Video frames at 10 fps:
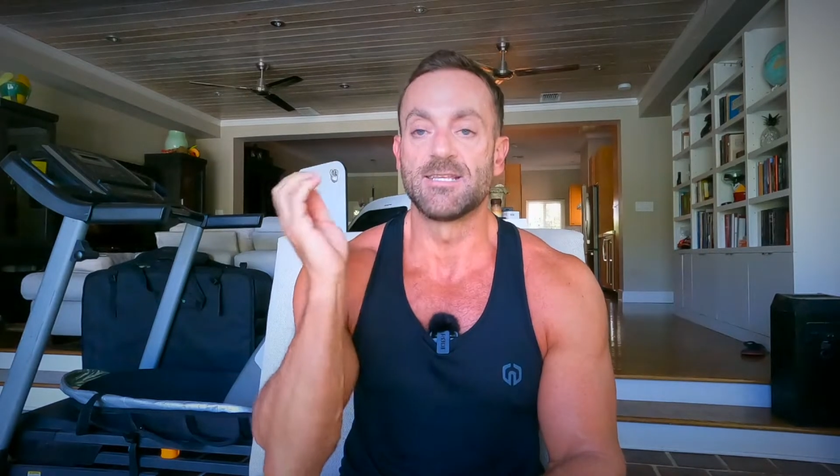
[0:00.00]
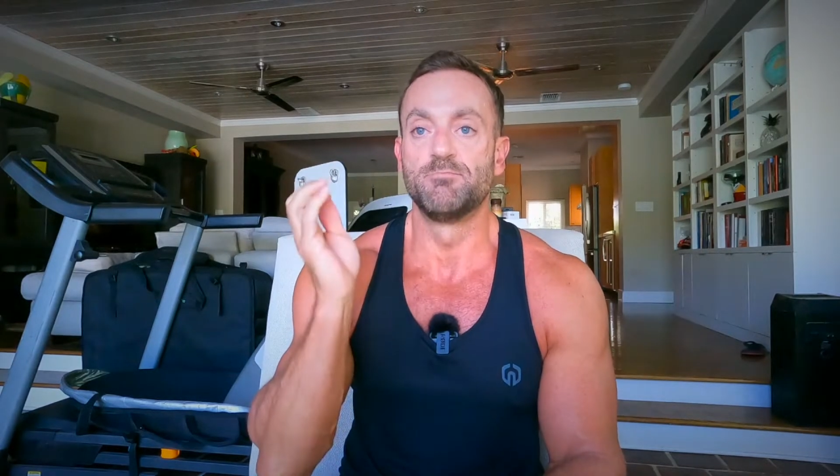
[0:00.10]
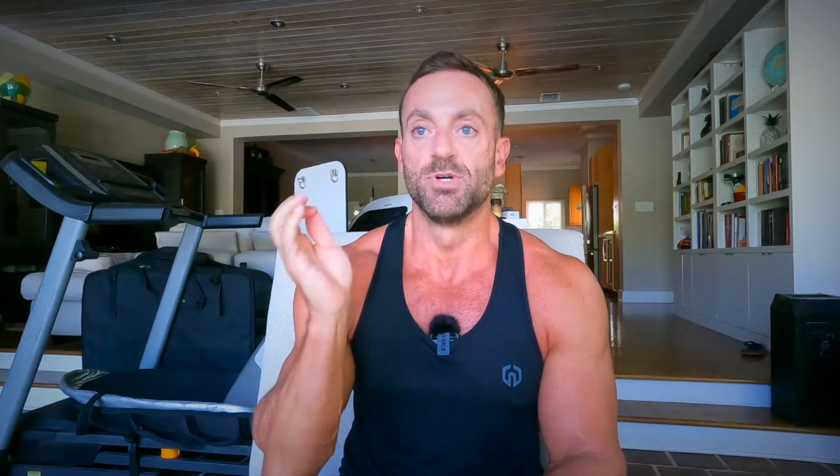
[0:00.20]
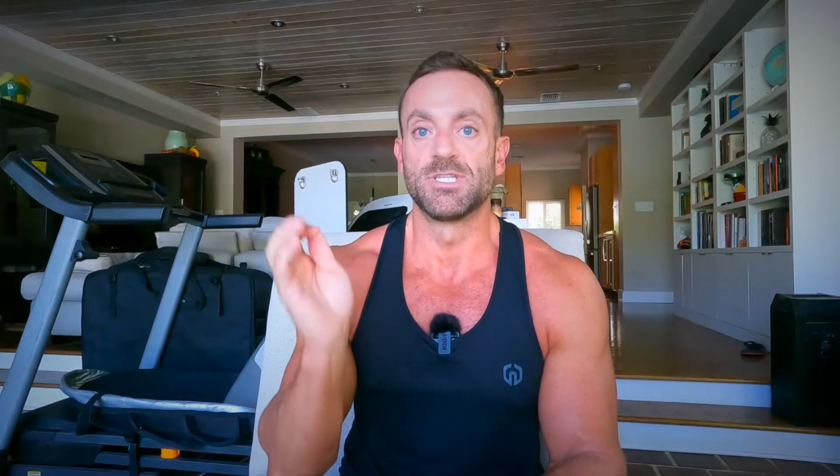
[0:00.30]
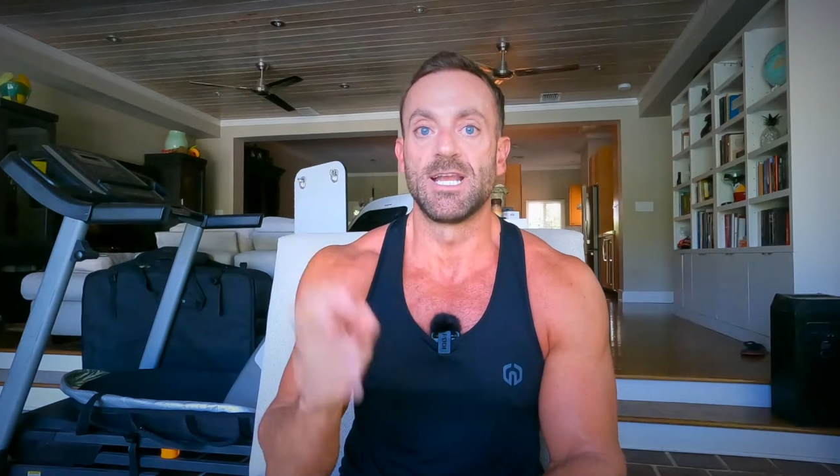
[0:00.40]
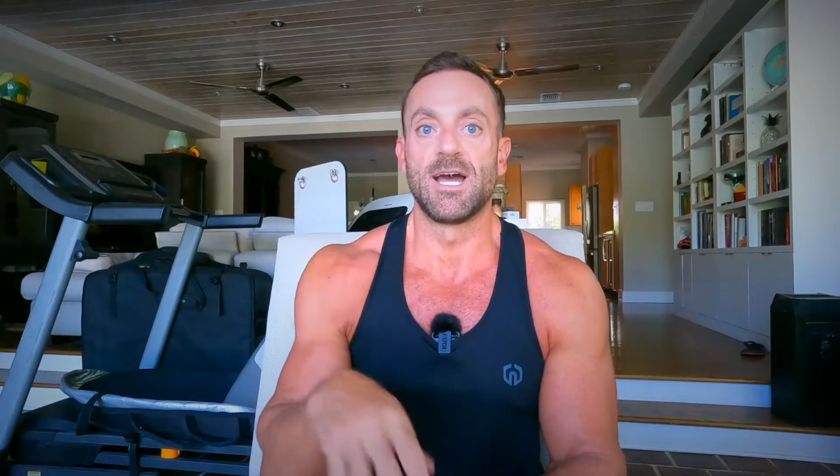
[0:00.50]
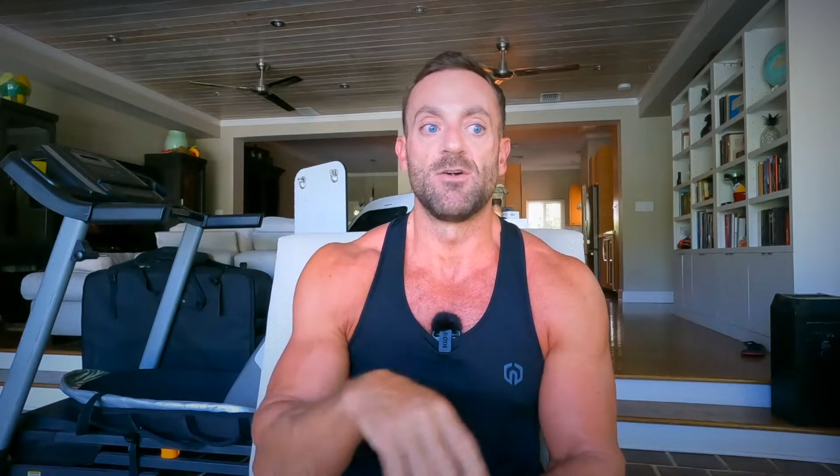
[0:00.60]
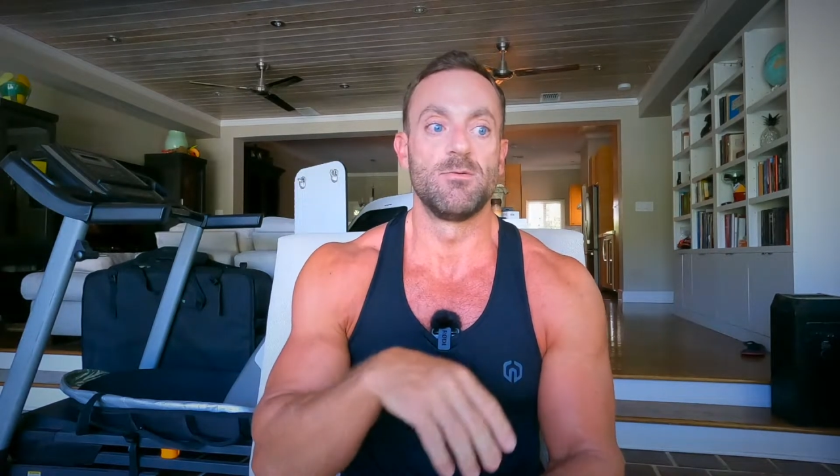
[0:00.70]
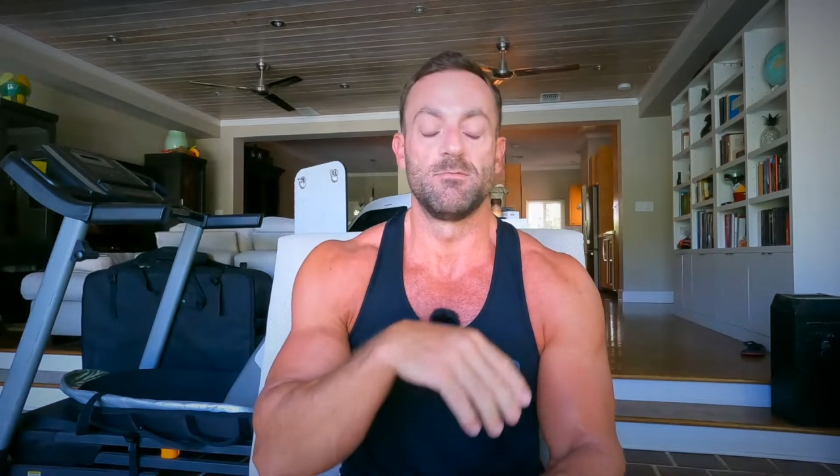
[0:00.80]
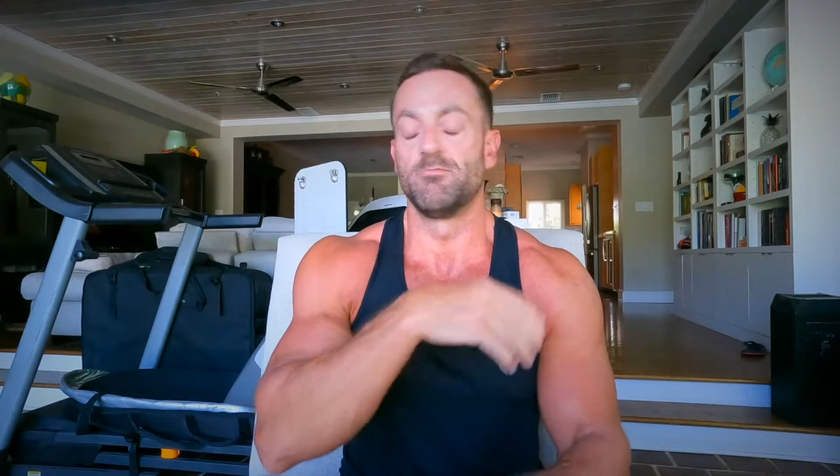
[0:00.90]
Puts it
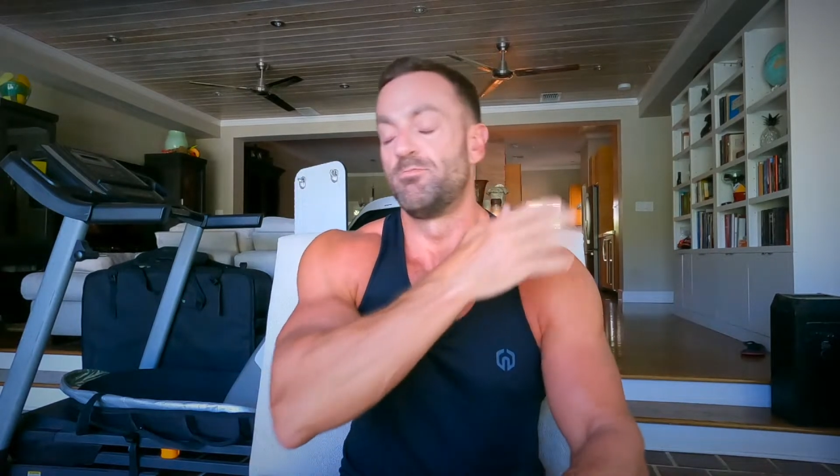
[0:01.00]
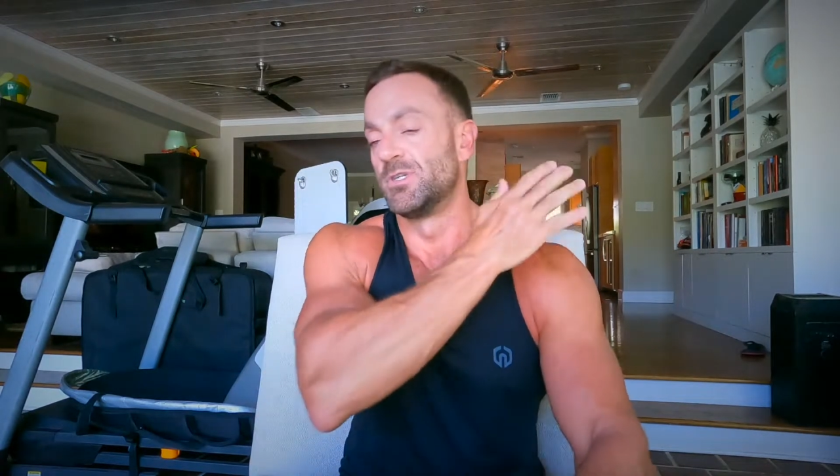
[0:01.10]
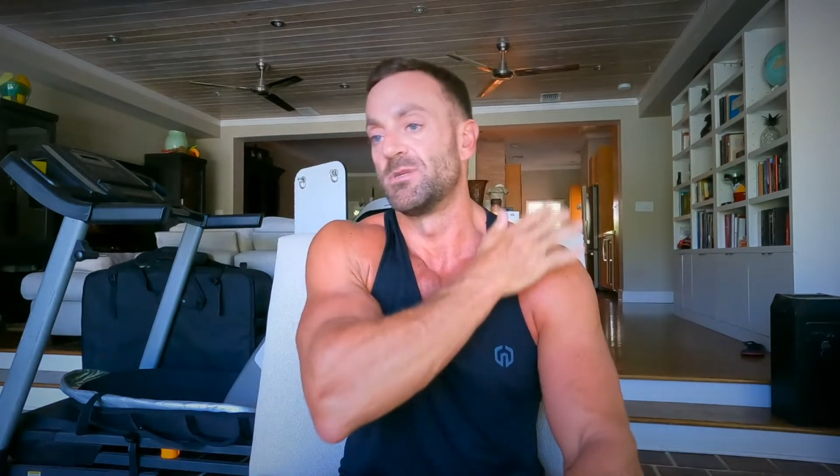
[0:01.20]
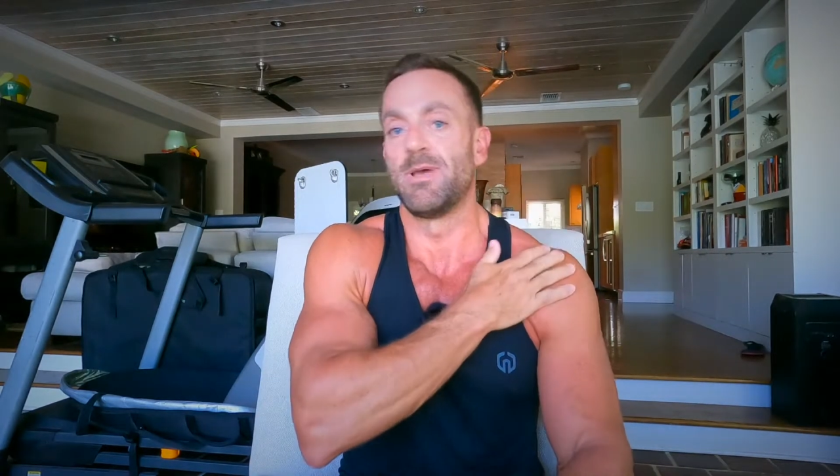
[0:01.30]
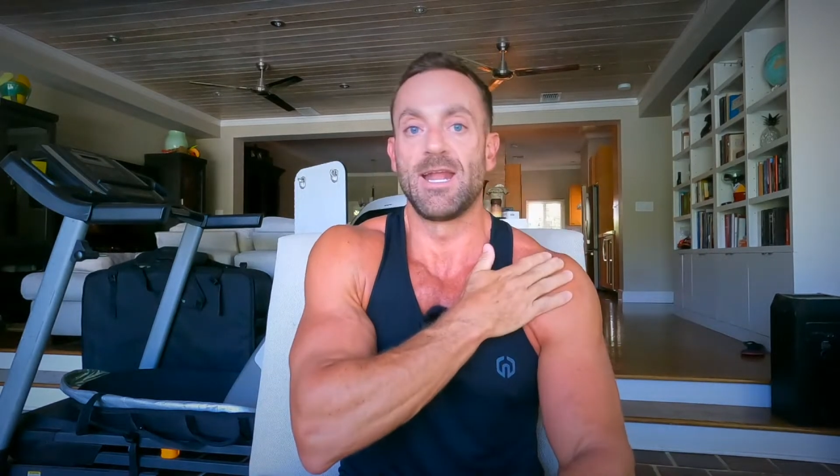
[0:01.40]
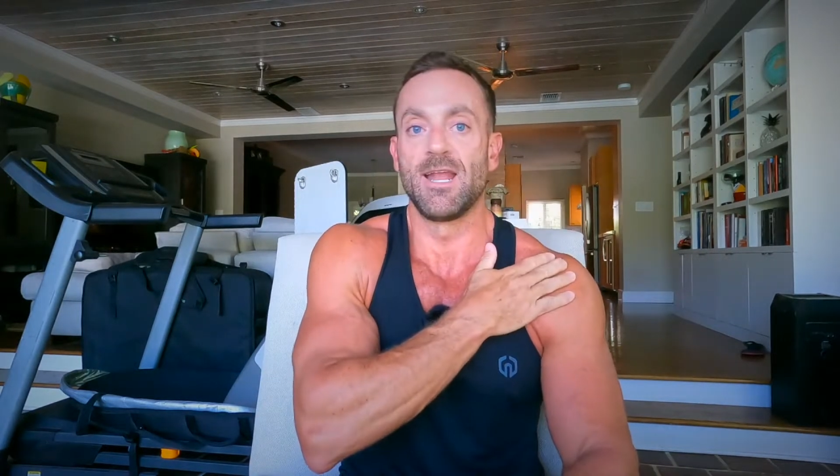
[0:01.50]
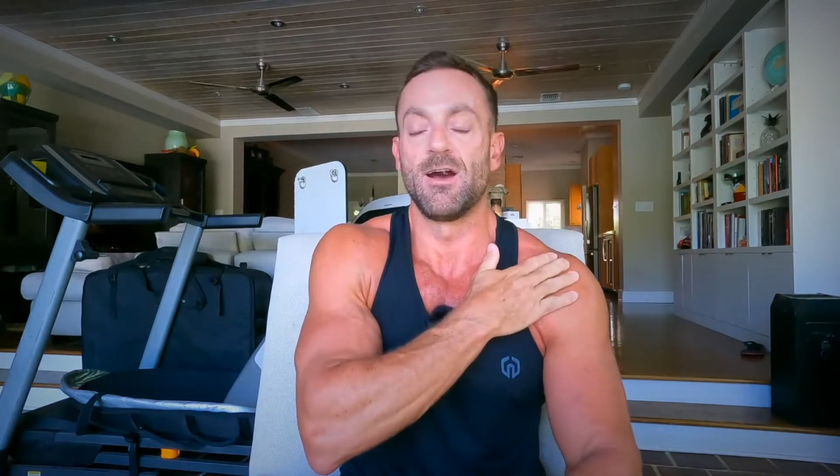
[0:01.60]
out, puts a Band-Aid